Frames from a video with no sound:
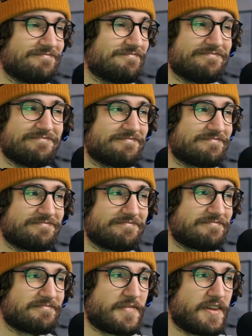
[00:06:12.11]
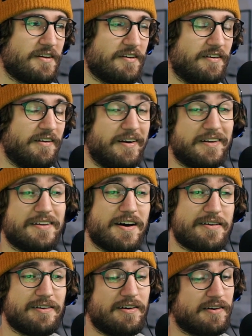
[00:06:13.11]
I'm sorry you had to do that. Like
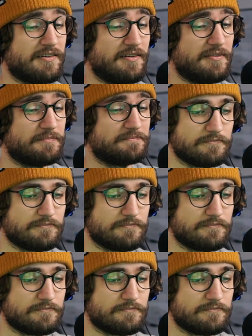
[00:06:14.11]
dad, like son.